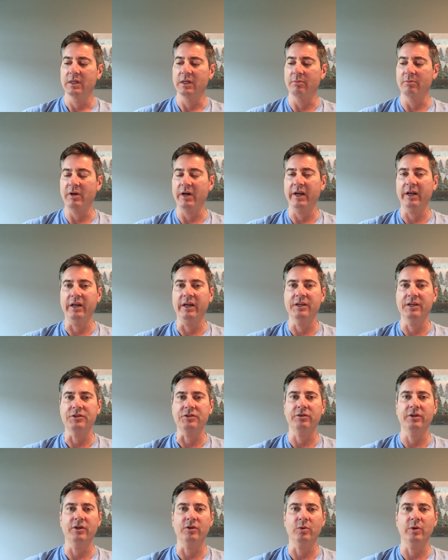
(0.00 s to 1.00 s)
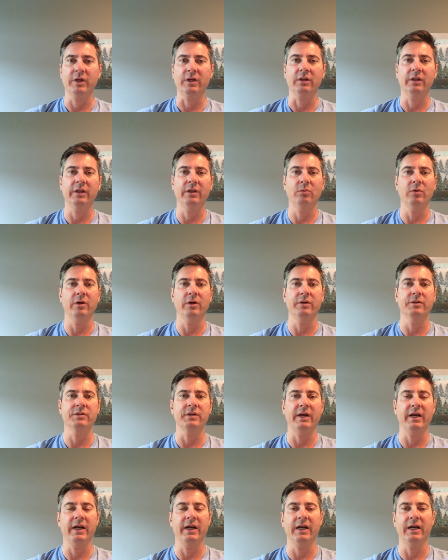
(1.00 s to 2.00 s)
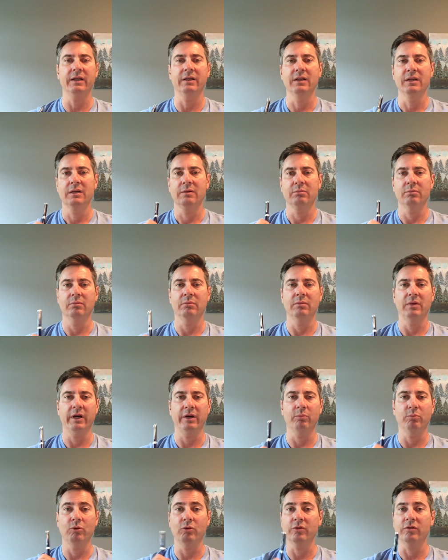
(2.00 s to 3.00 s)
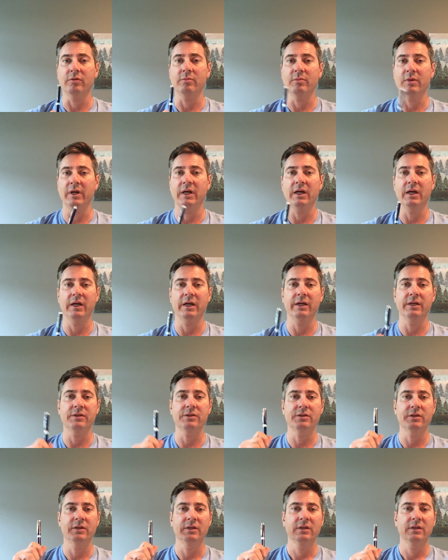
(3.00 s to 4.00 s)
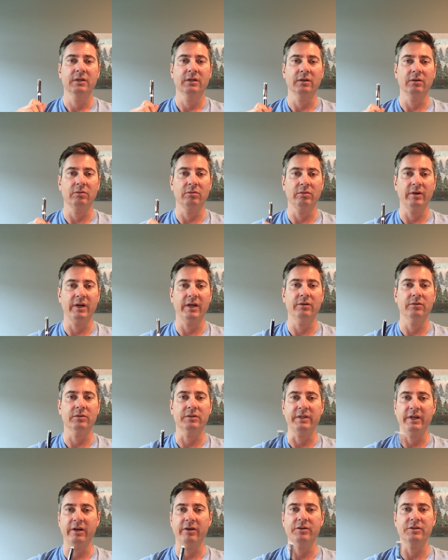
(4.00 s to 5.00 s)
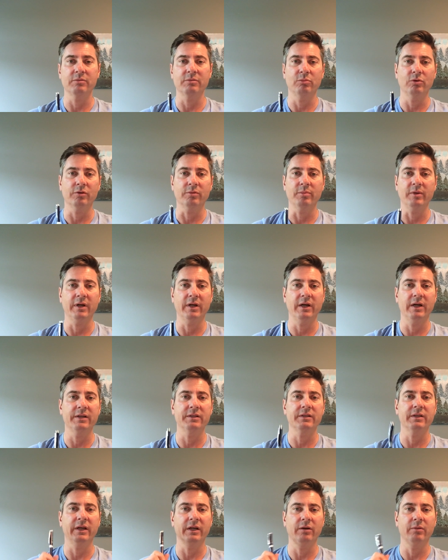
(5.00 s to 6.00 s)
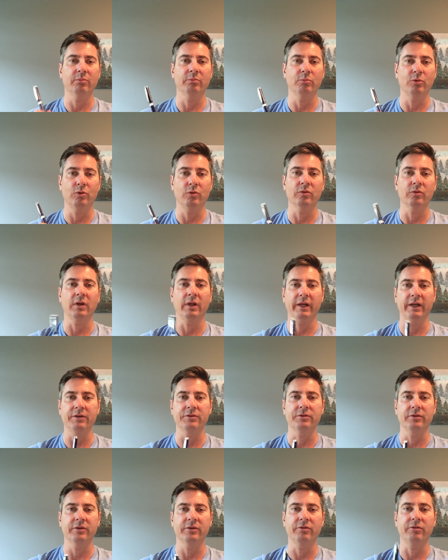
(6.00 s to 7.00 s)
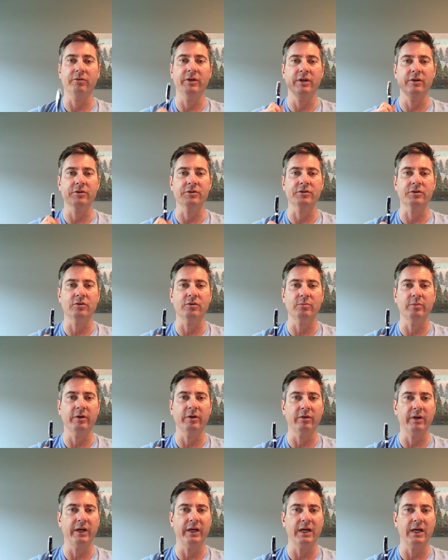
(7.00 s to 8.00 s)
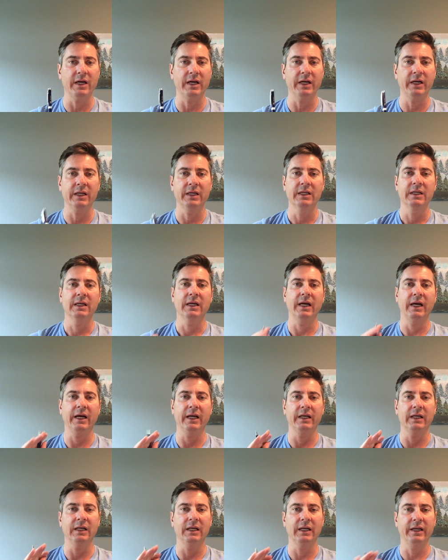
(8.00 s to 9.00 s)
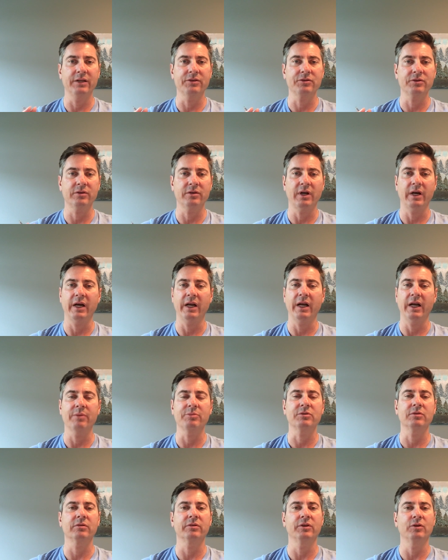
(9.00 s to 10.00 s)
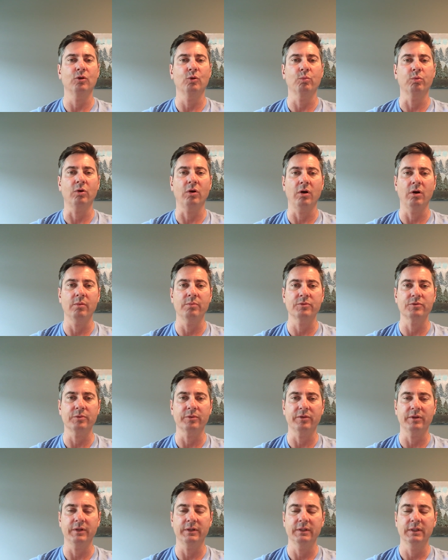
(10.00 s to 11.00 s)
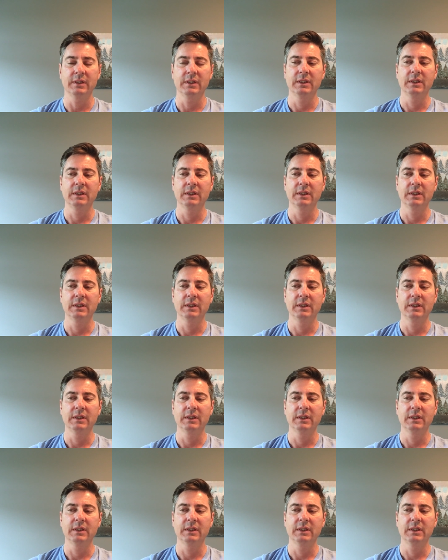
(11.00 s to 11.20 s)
Now, my history quickly was I had my both of my eyes retinal tears to both my eyes. I had them both lasered. Three years ago, my right eye, I had it lasered. I had absolutely no problems with it.